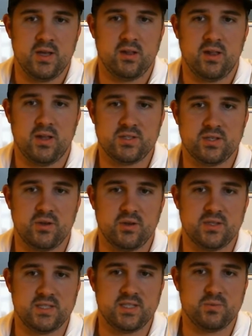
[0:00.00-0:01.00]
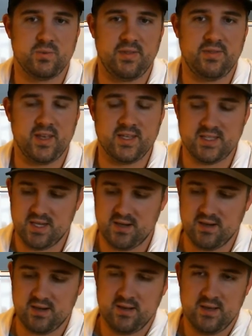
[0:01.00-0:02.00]
You'll also notice these white things
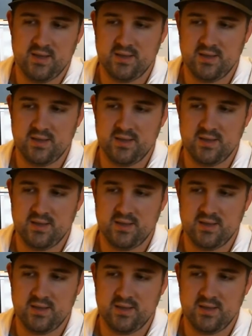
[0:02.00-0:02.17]
here.